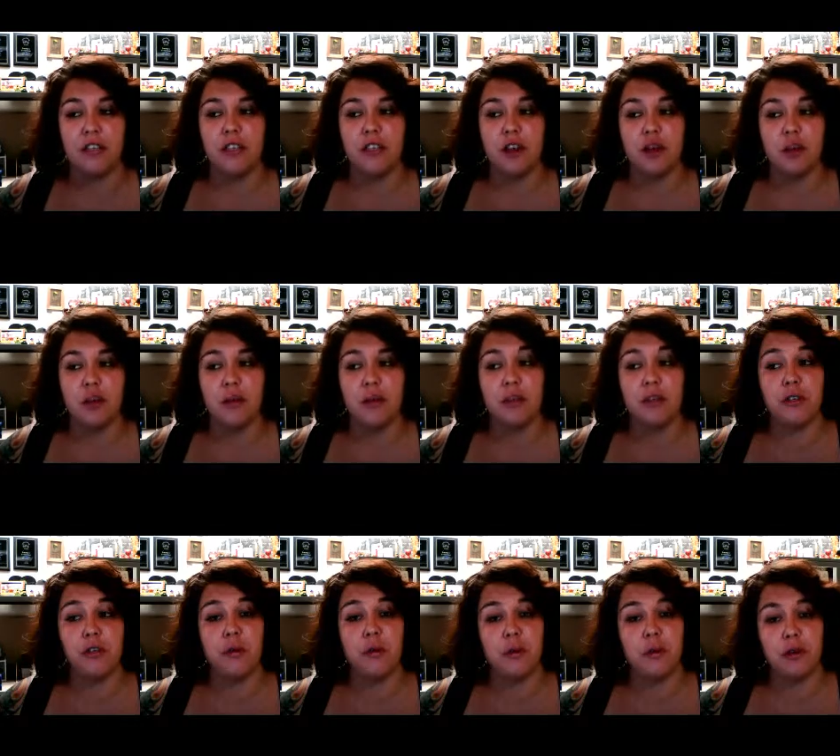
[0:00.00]
So
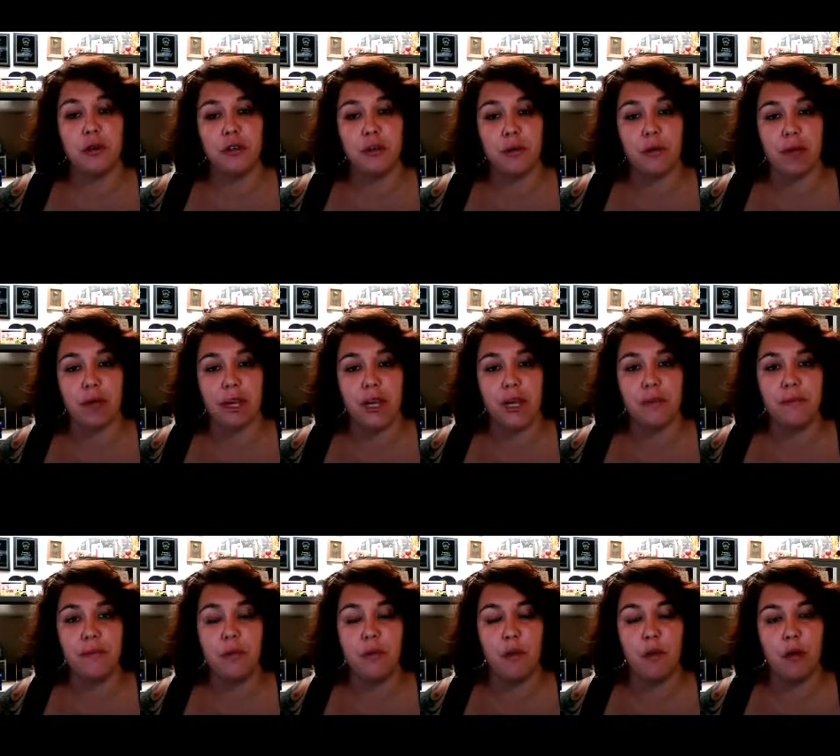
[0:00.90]
original
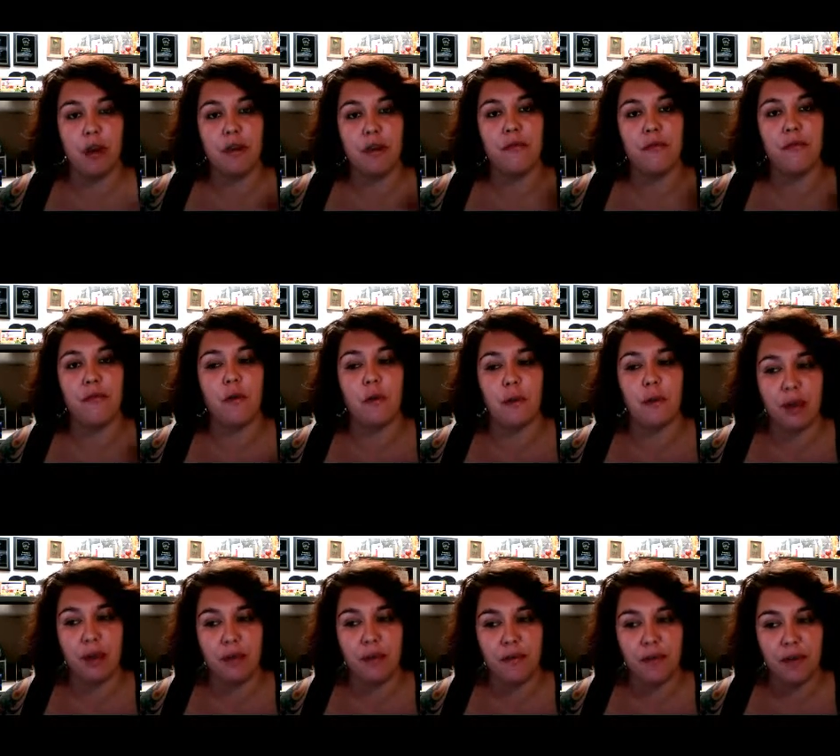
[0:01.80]
oratory, more
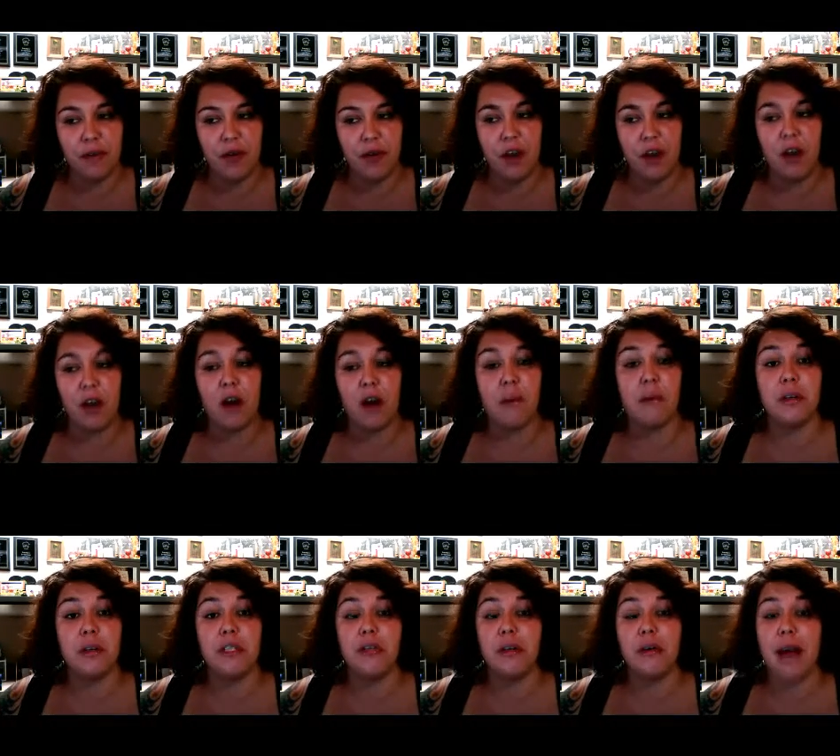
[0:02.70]
informative.
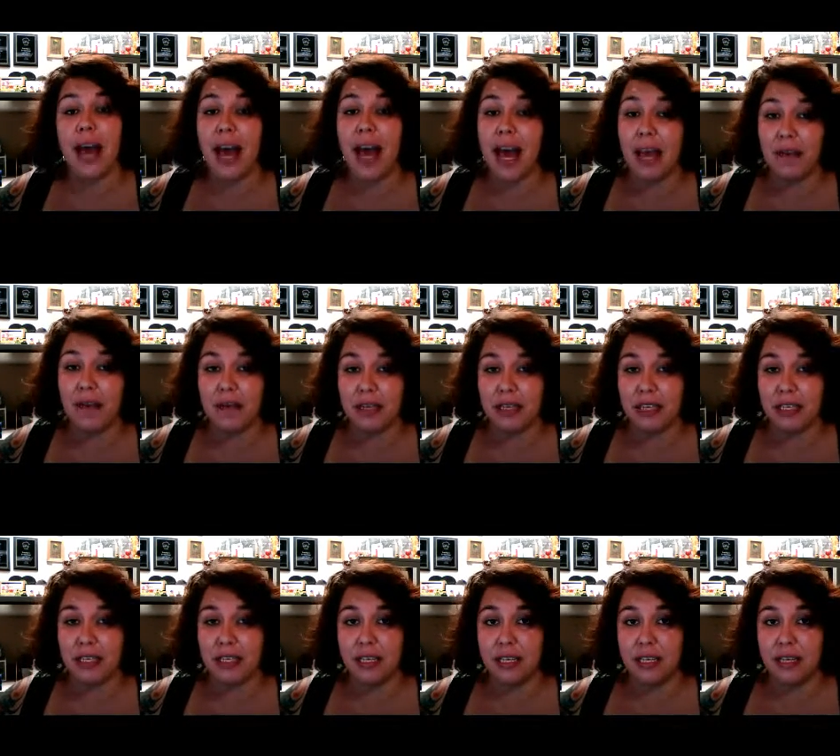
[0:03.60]
Original
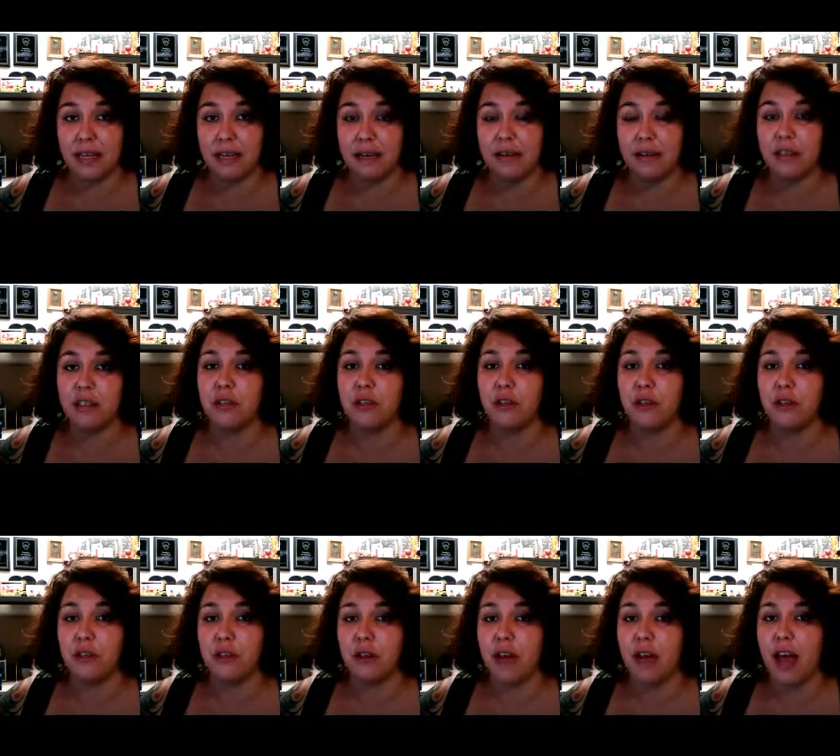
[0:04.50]
advocacy, the
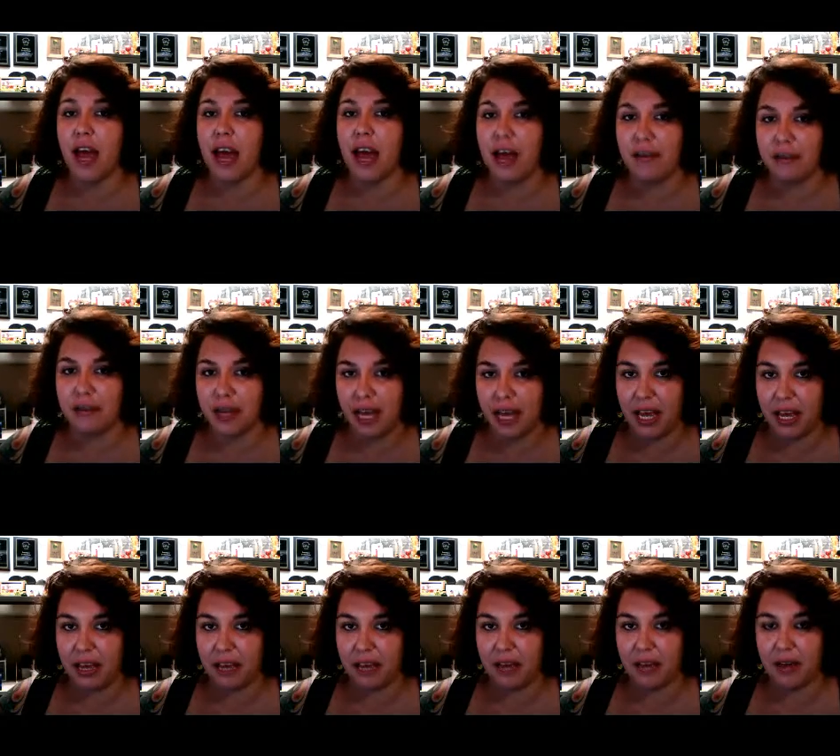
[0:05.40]
students are
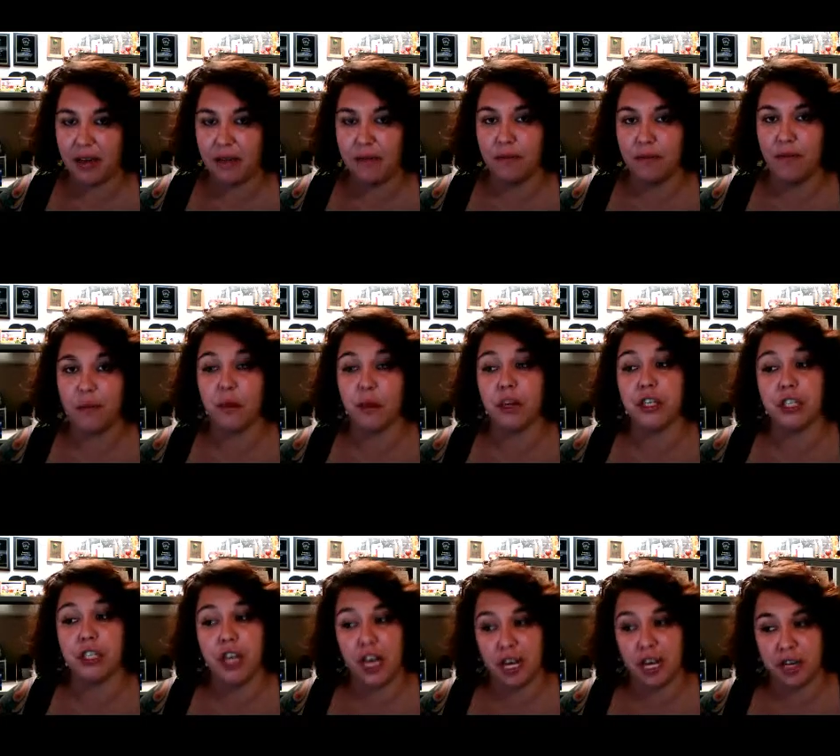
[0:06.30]
advocating for a
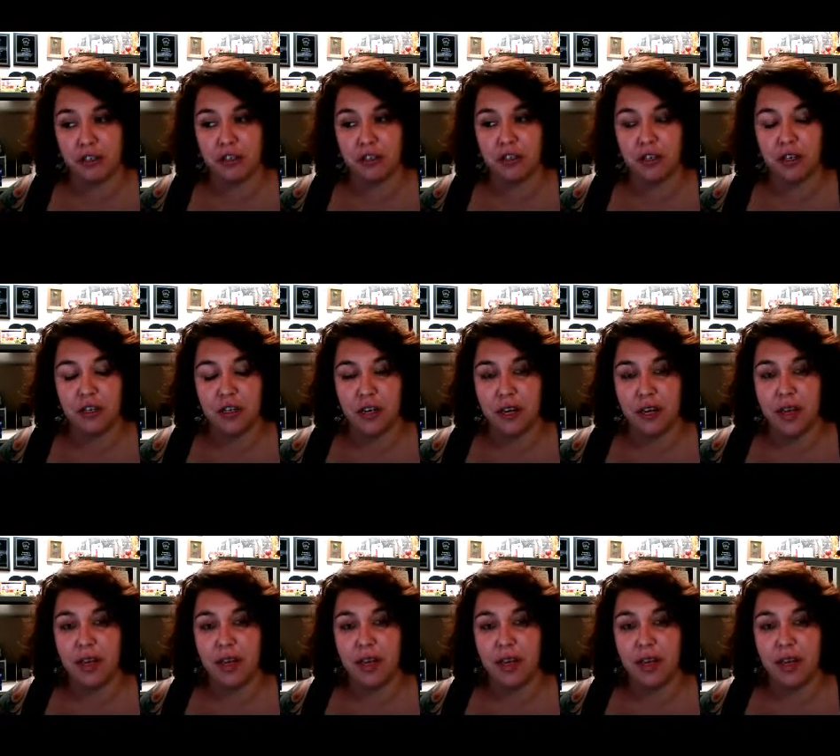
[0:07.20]
change.